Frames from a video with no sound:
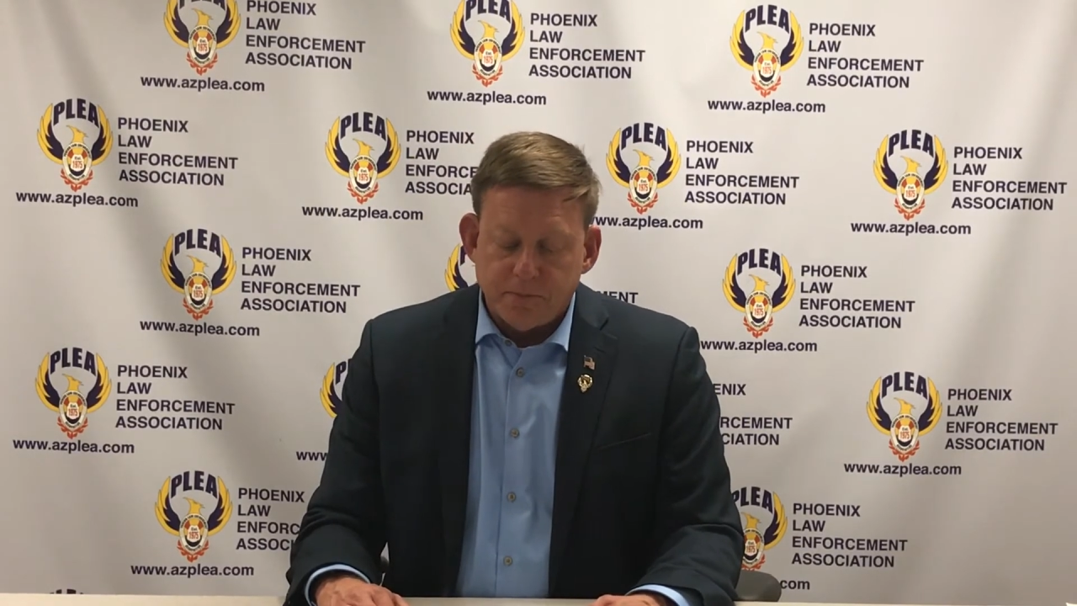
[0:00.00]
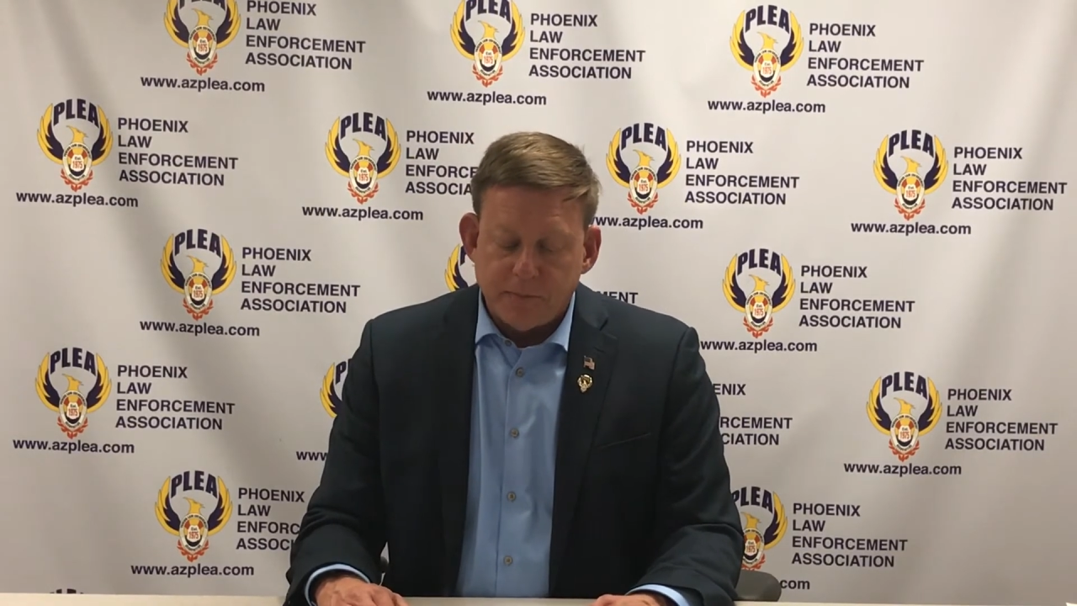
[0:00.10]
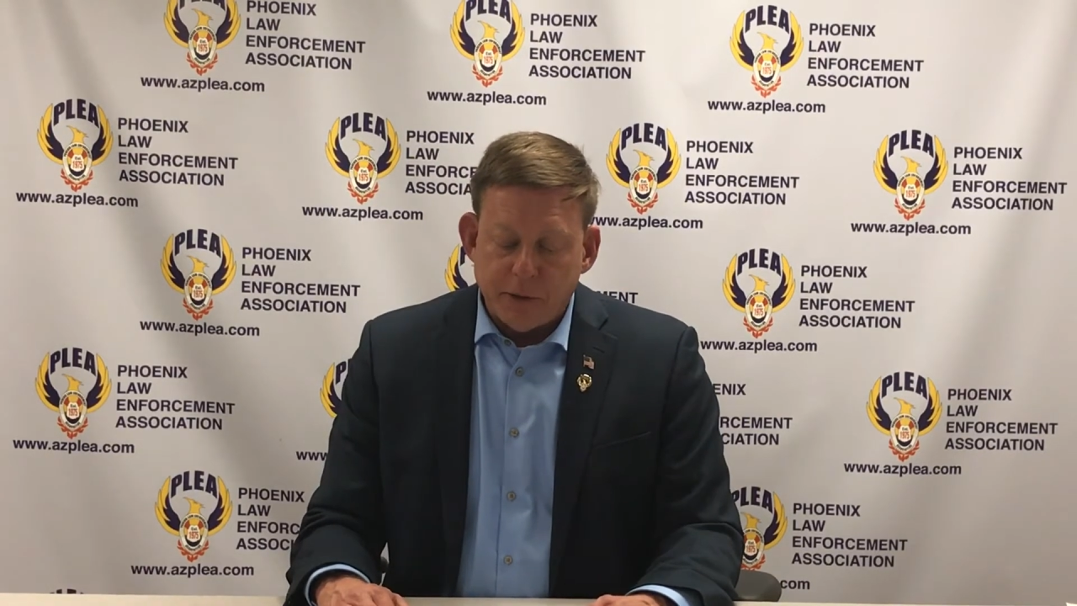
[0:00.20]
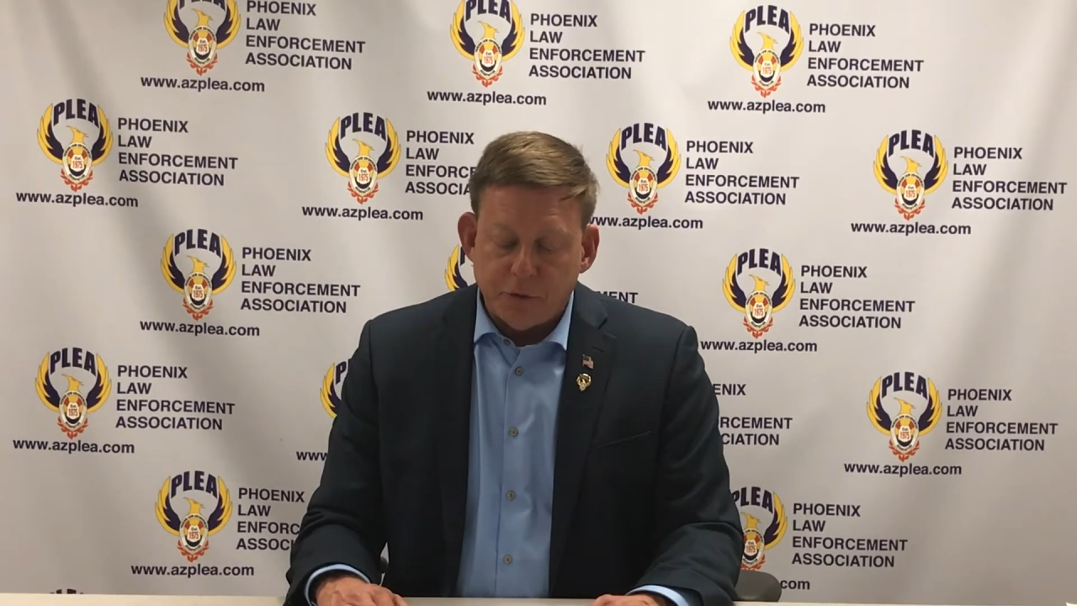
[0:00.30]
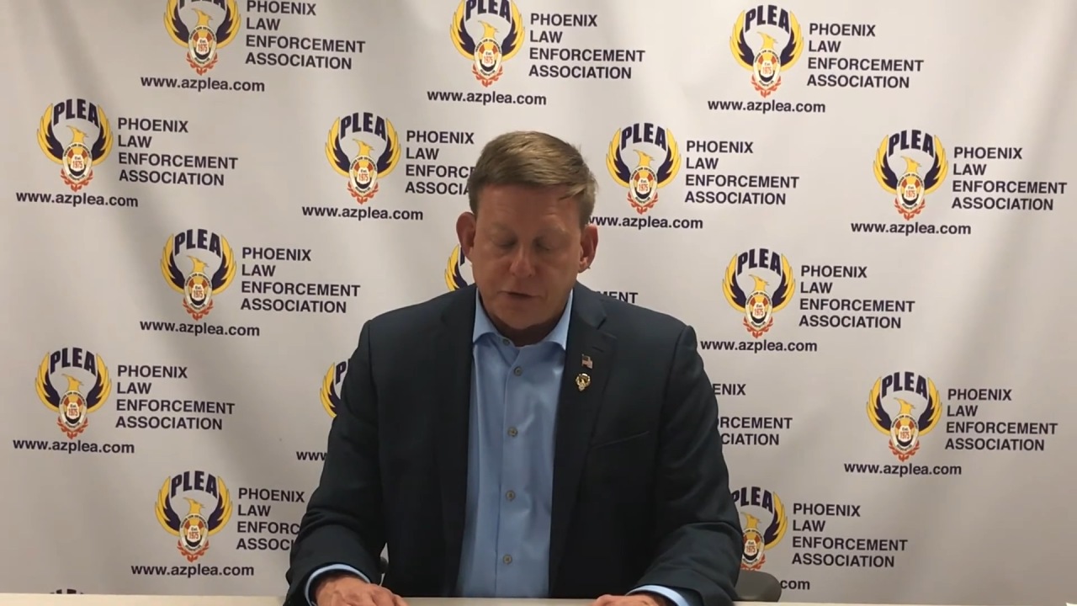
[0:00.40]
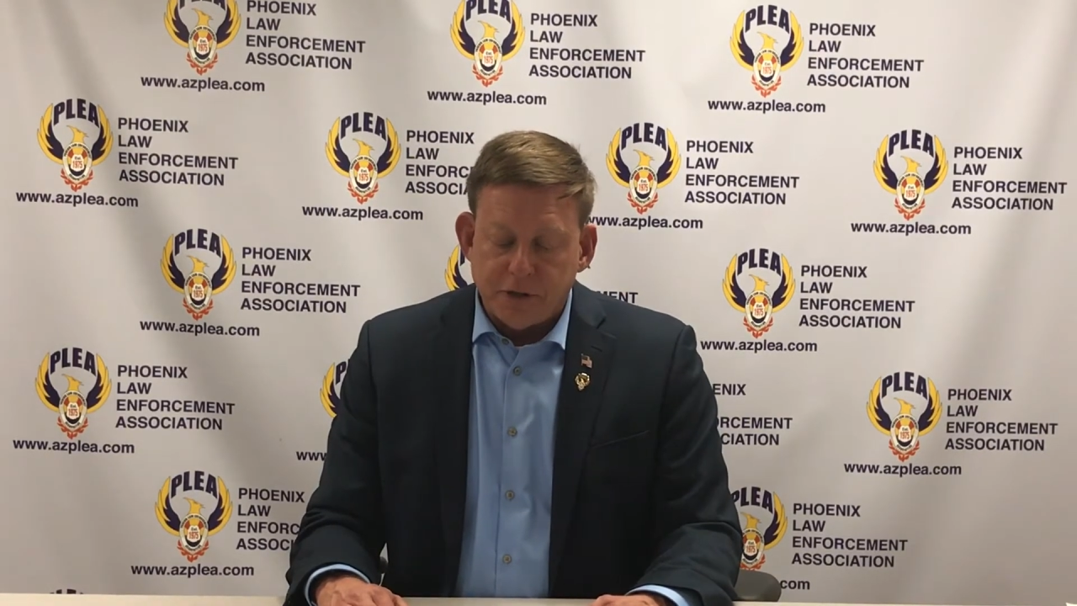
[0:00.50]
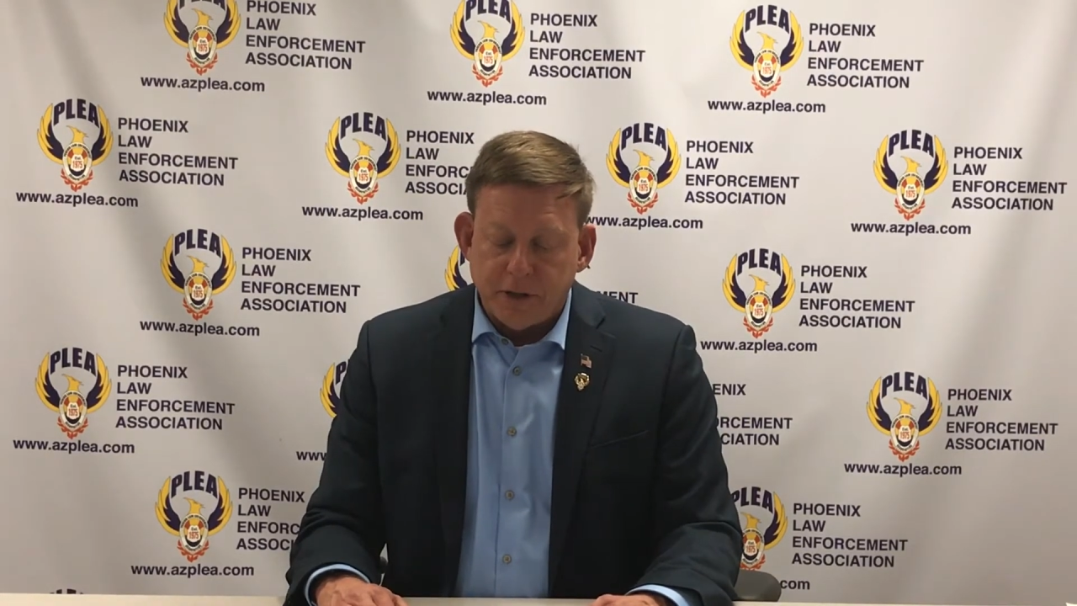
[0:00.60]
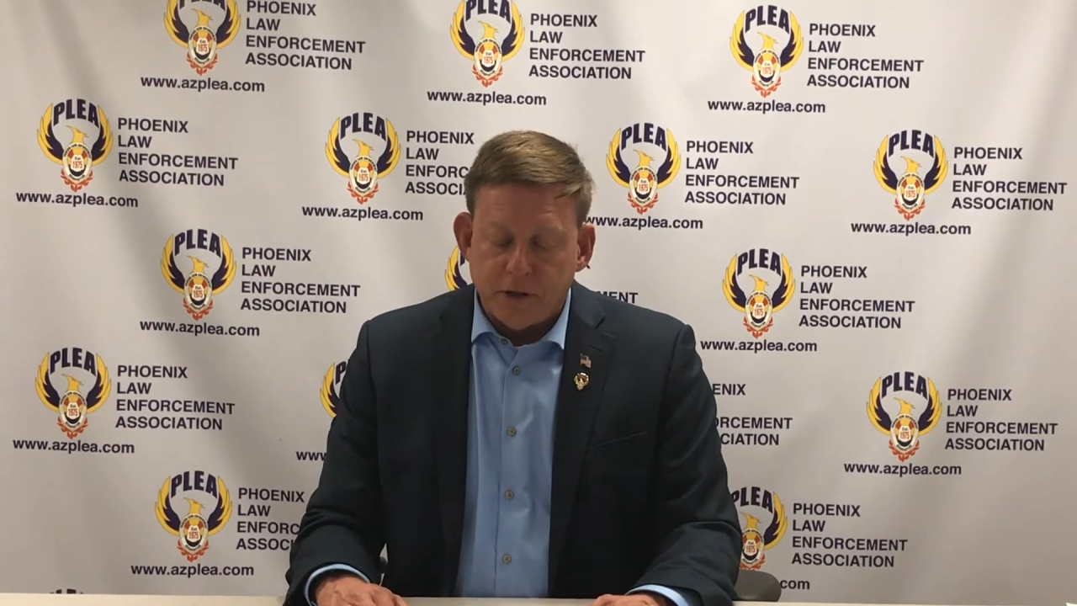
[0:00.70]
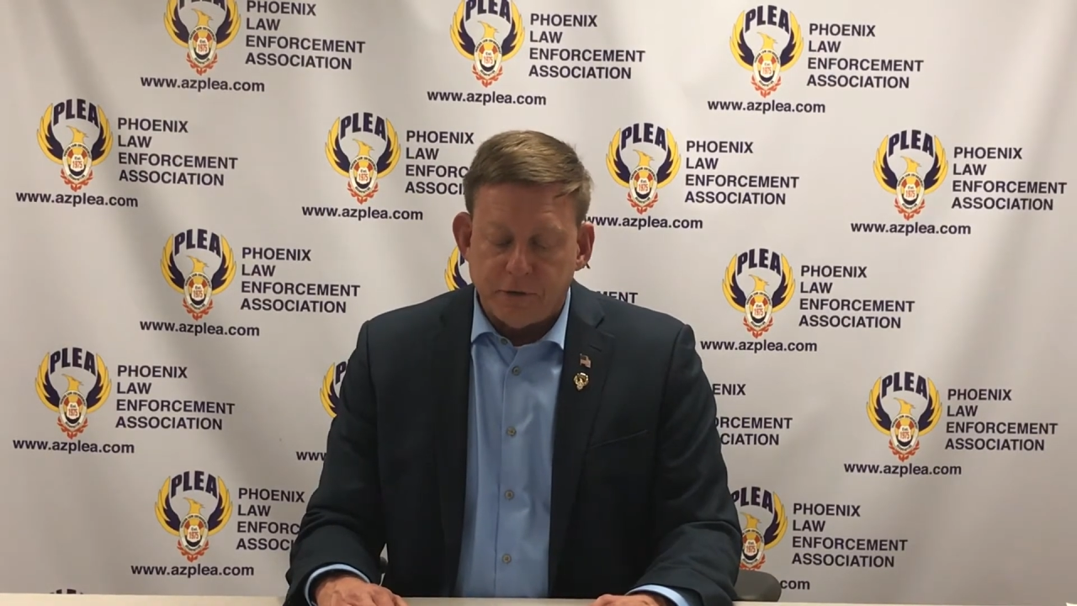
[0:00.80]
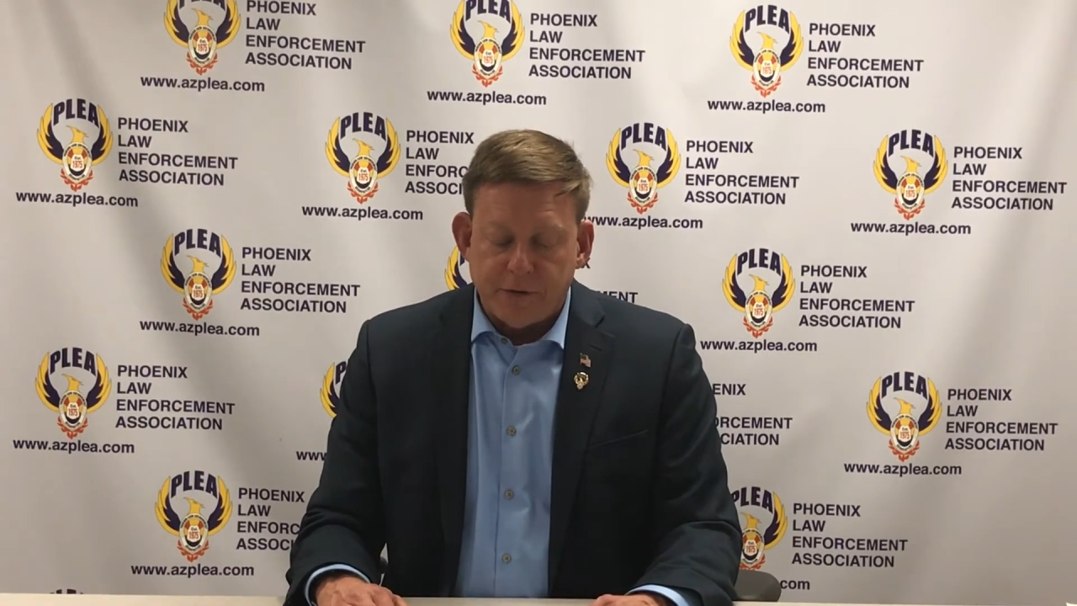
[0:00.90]
they would
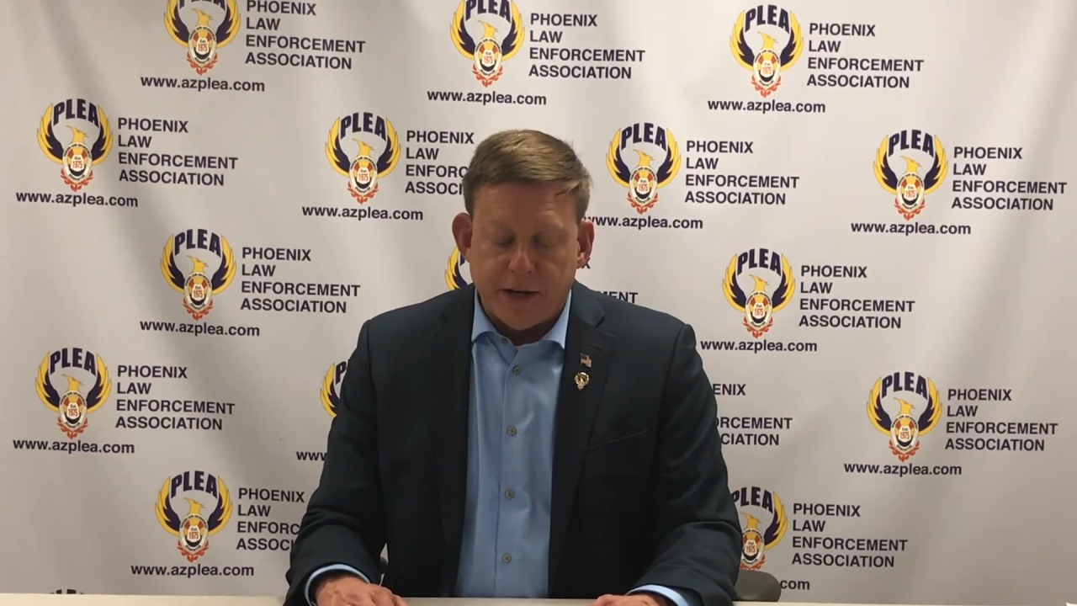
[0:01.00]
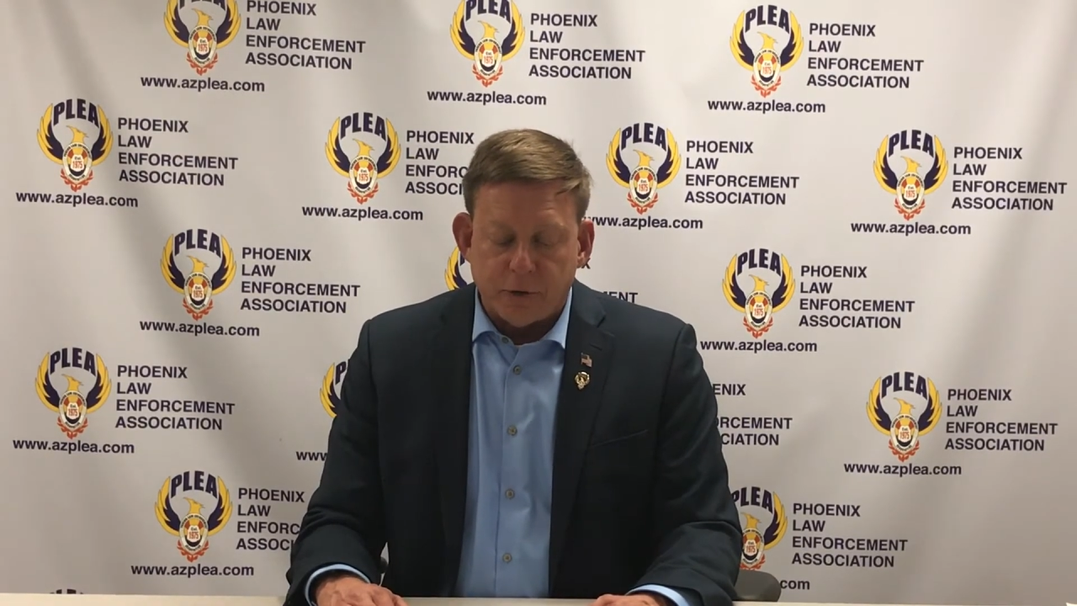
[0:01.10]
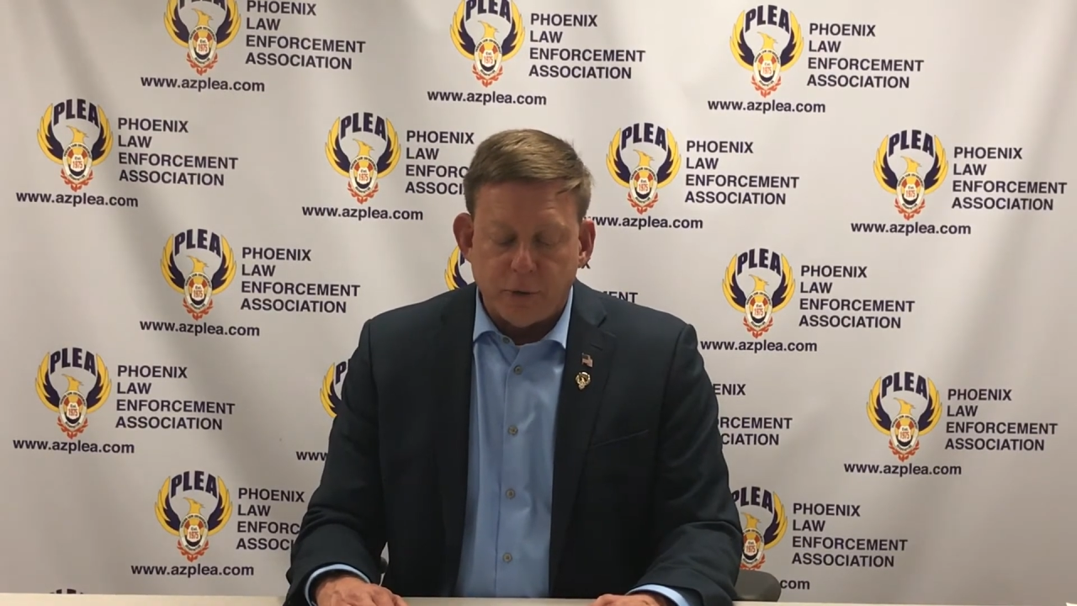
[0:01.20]
still have found